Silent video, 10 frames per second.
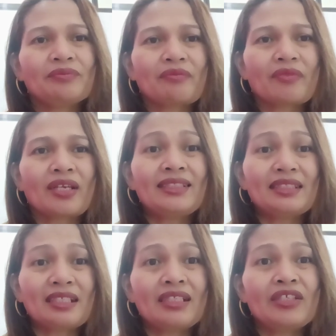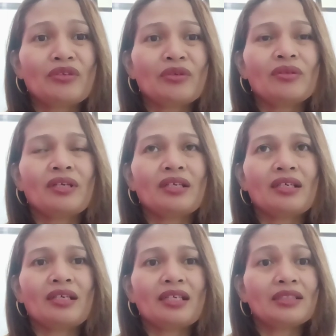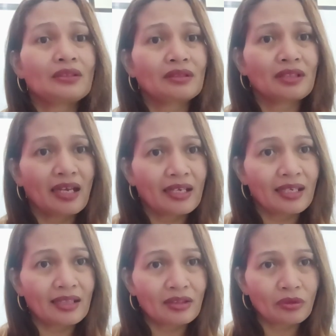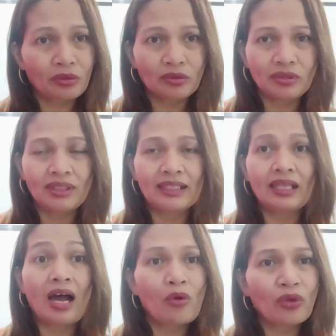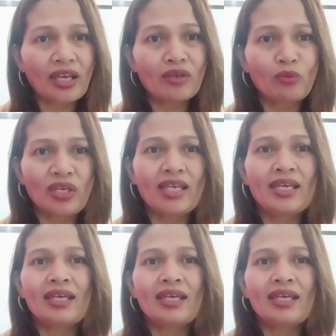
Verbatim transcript: still, you know, as I told that, how can we